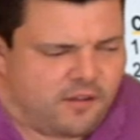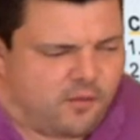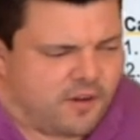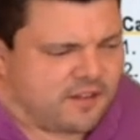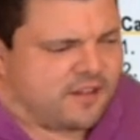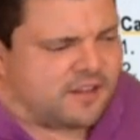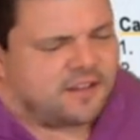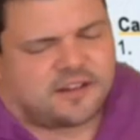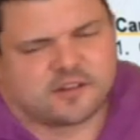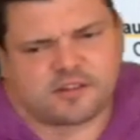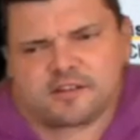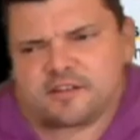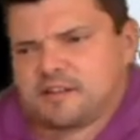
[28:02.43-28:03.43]
what
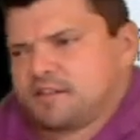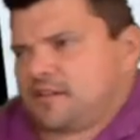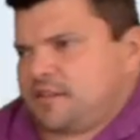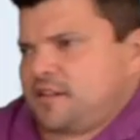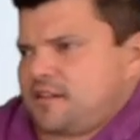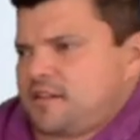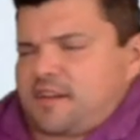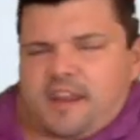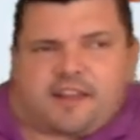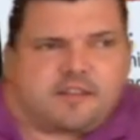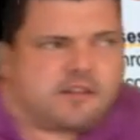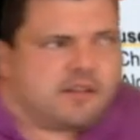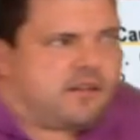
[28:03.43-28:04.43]
condition doesn't lead to
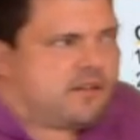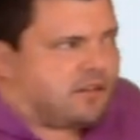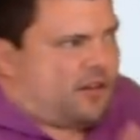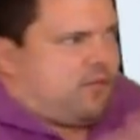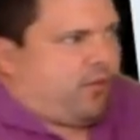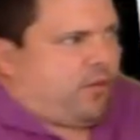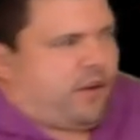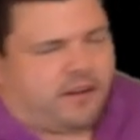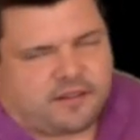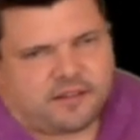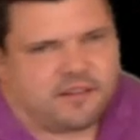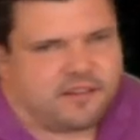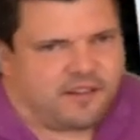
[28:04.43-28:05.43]
cancer at some
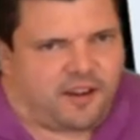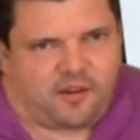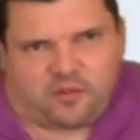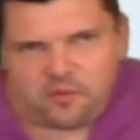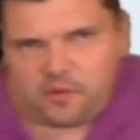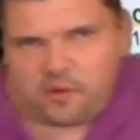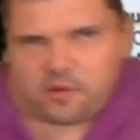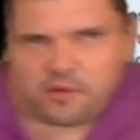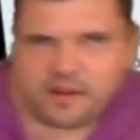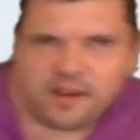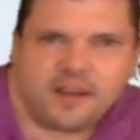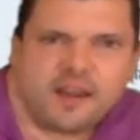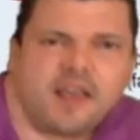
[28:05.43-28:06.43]
point down the road?
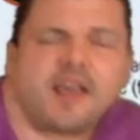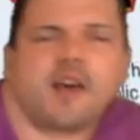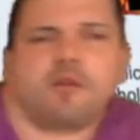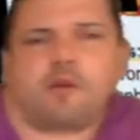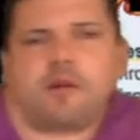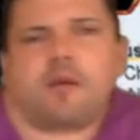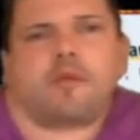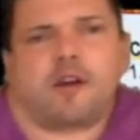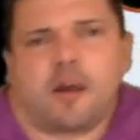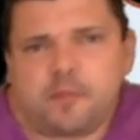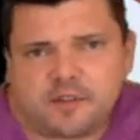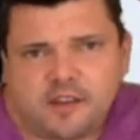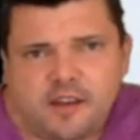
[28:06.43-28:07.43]
Remember,
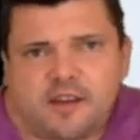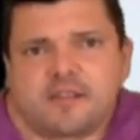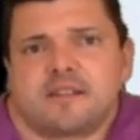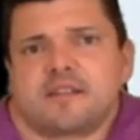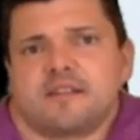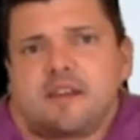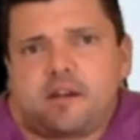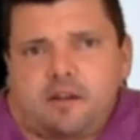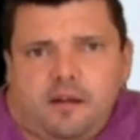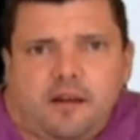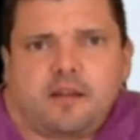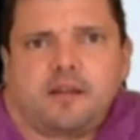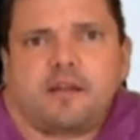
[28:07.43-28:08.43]
hepatitis is a
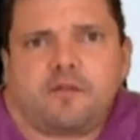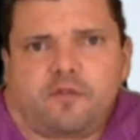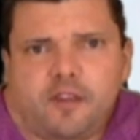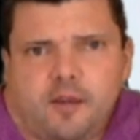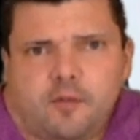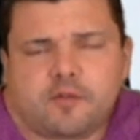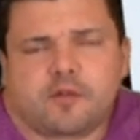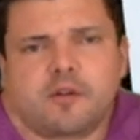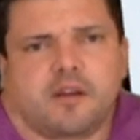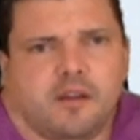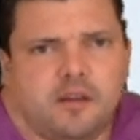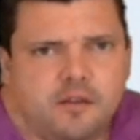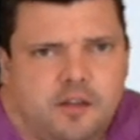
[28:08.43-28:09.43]
chronic inflammatory
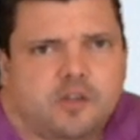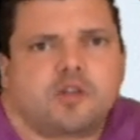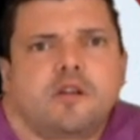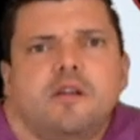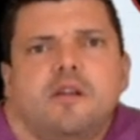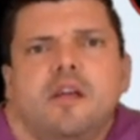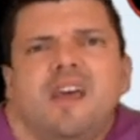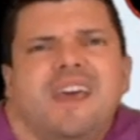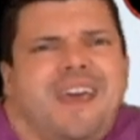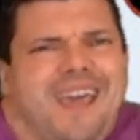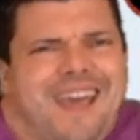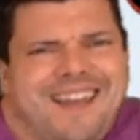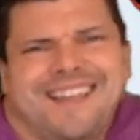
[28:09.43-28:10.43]
condition.
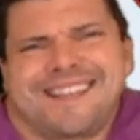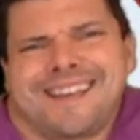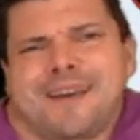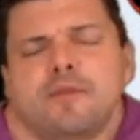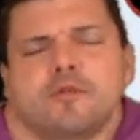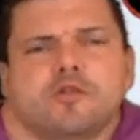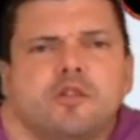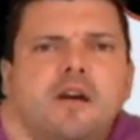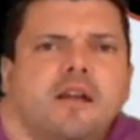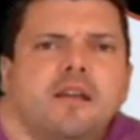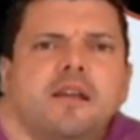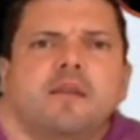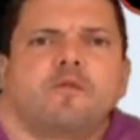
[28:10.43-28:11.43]
Anytime there's
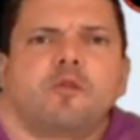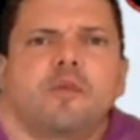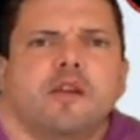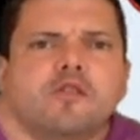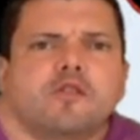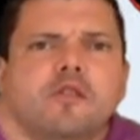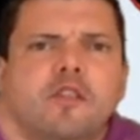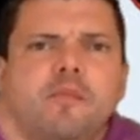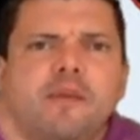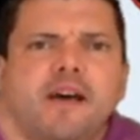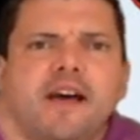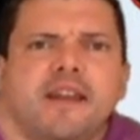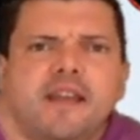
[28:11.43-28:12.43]
chronic inflammation in the
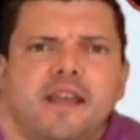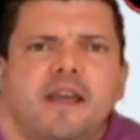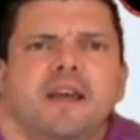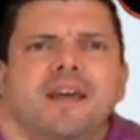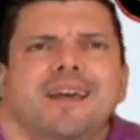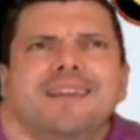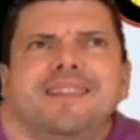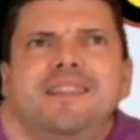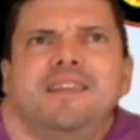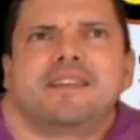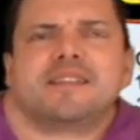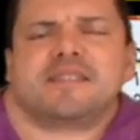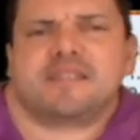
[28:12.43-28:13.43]
body,
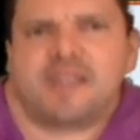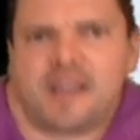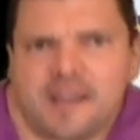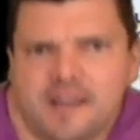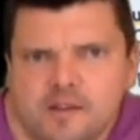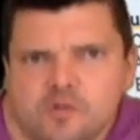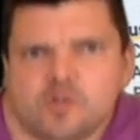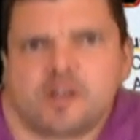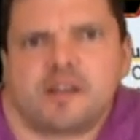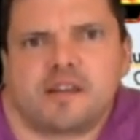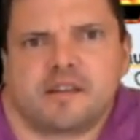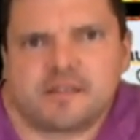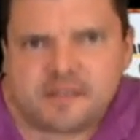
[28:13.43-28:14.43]
the stage
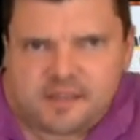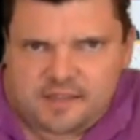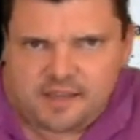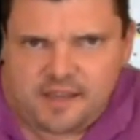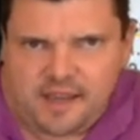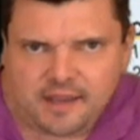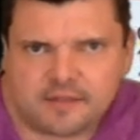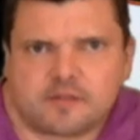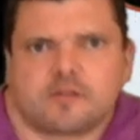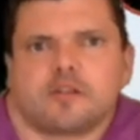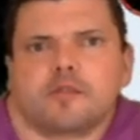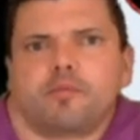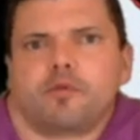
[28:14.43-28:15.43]
is set
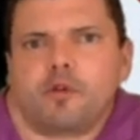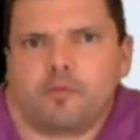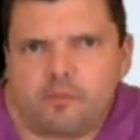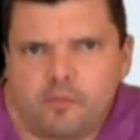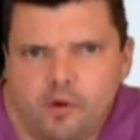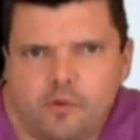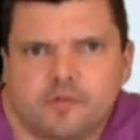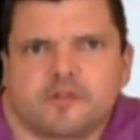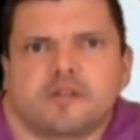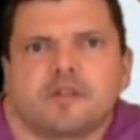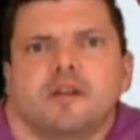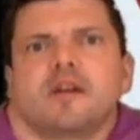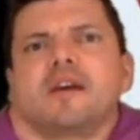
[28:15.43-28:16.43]
to
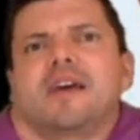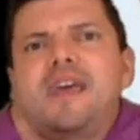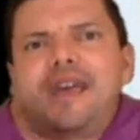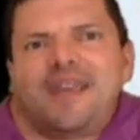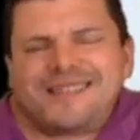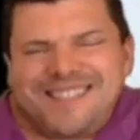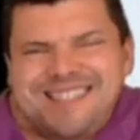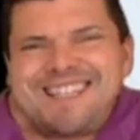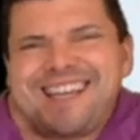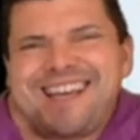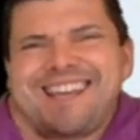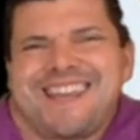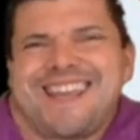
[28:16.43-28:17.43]
promote a
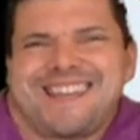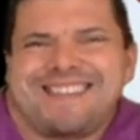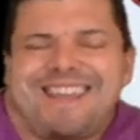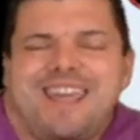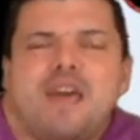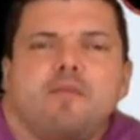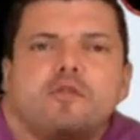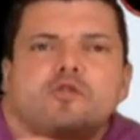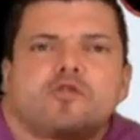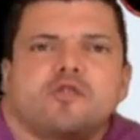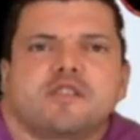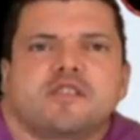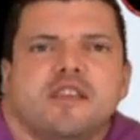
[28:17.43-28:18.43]
DNA-damaged
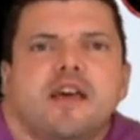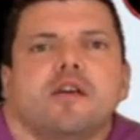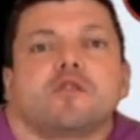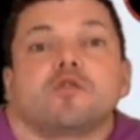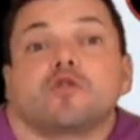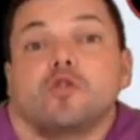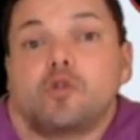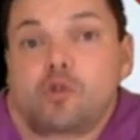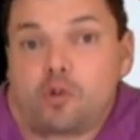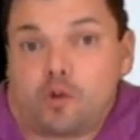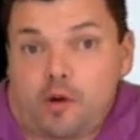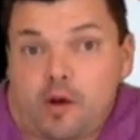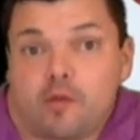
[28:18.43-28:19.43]
cell's
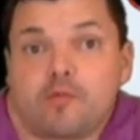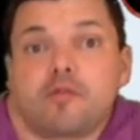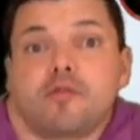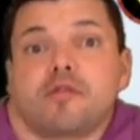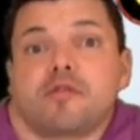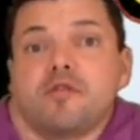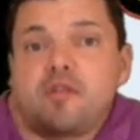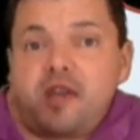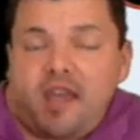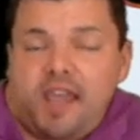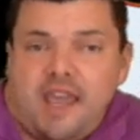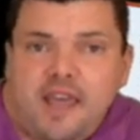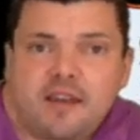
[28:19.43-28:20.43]
growth
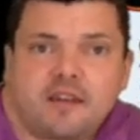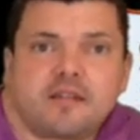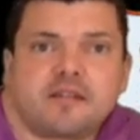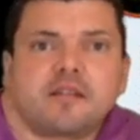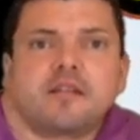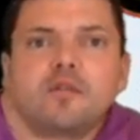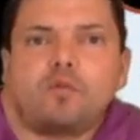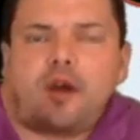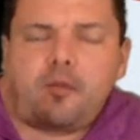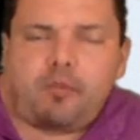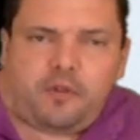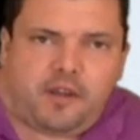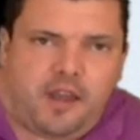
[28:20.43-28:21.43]
and
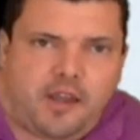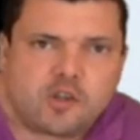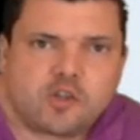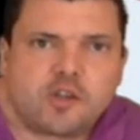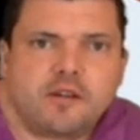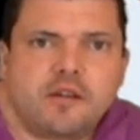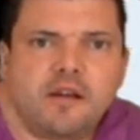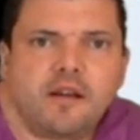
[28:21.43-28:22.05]
replication.